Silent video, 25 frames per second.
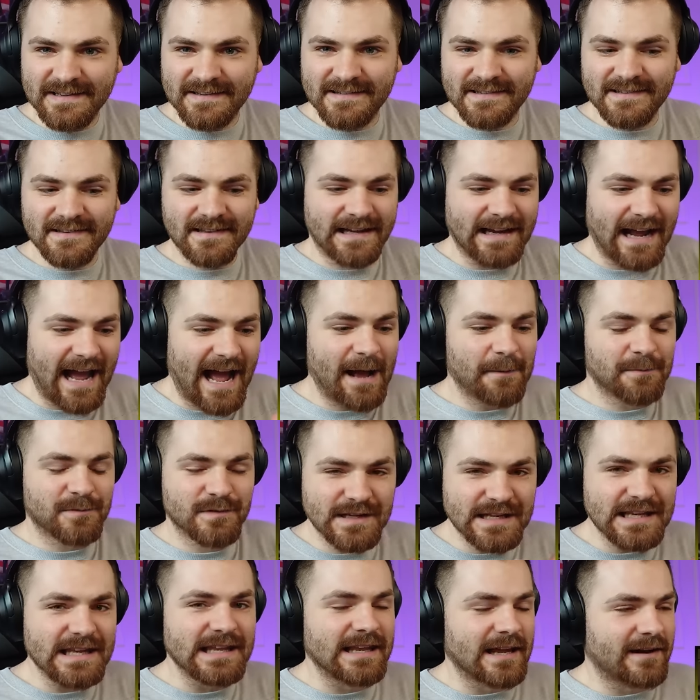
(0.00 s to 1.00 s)
this, like
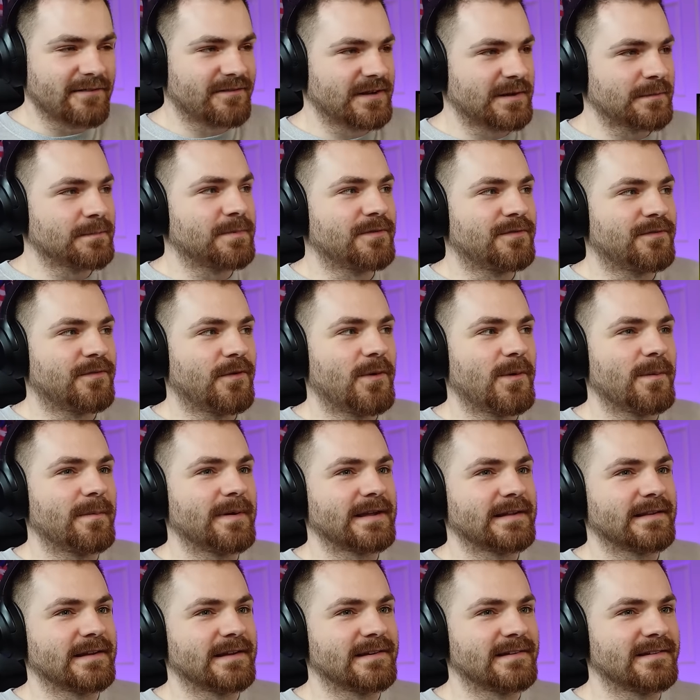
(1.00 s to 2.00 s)
absolutely loving
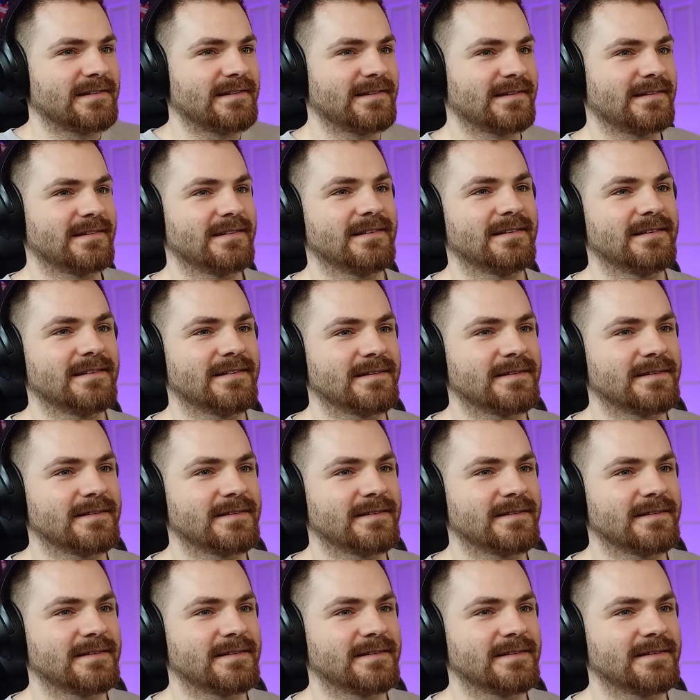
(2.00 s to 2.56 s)
performing this.